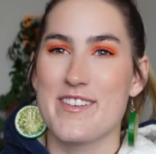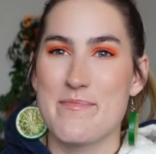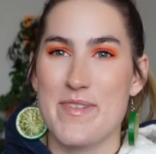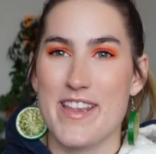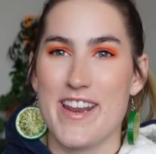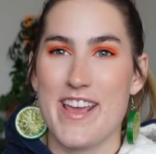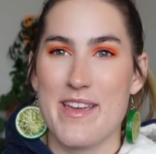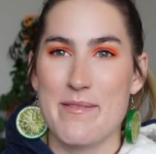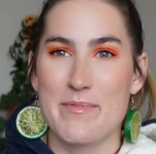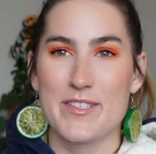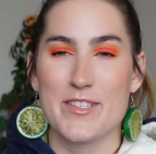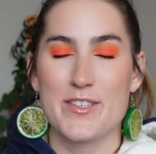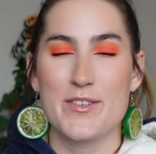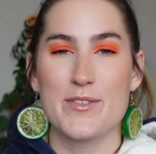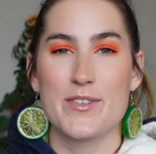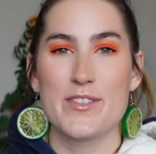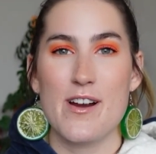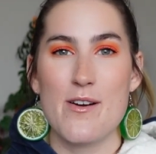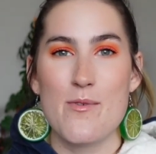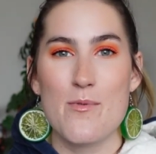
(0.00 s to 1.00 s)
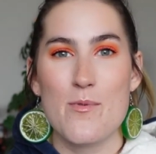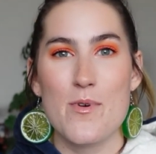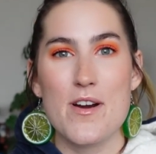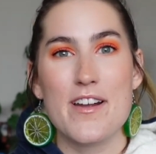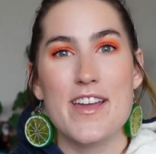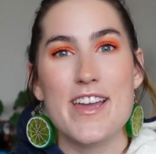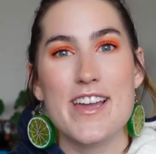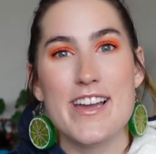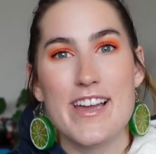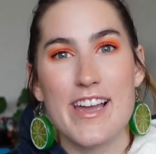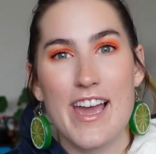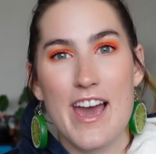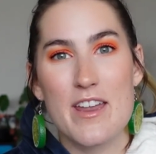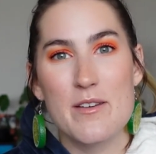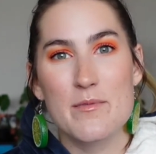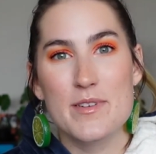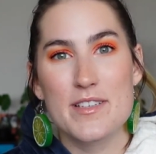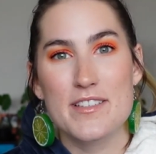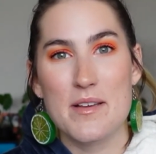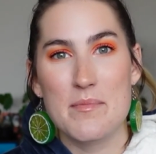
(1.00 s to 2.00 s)
been able to start working
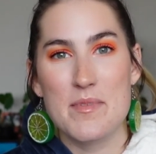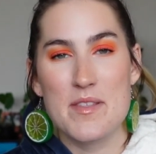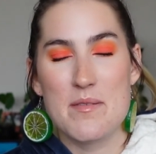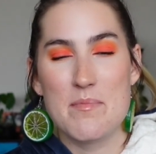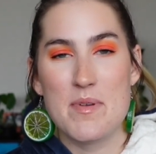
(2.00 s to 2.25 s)
again with some of the